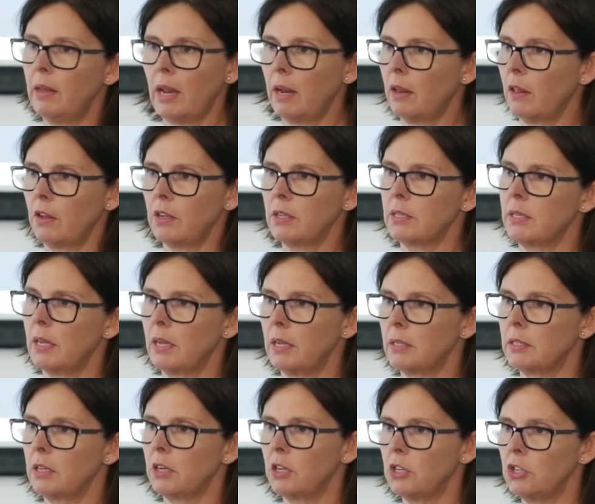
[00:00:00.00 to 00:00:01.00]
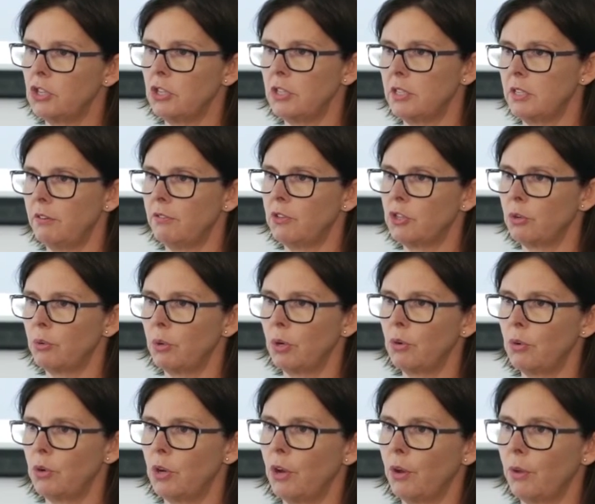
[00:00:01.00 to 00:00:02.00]
none of those things are conducive to a
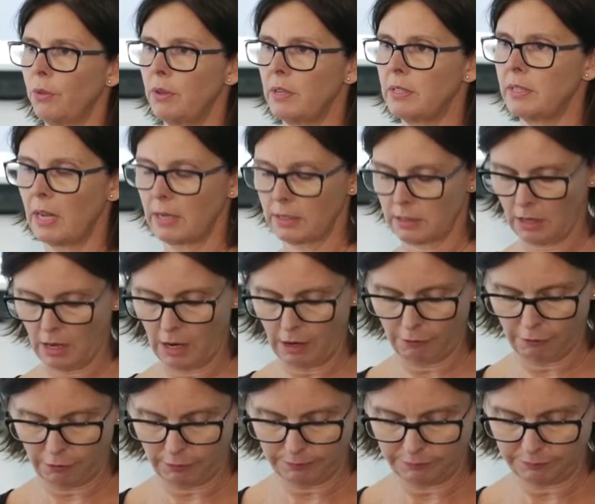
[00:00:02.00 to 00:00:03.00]
good, healthy sex life.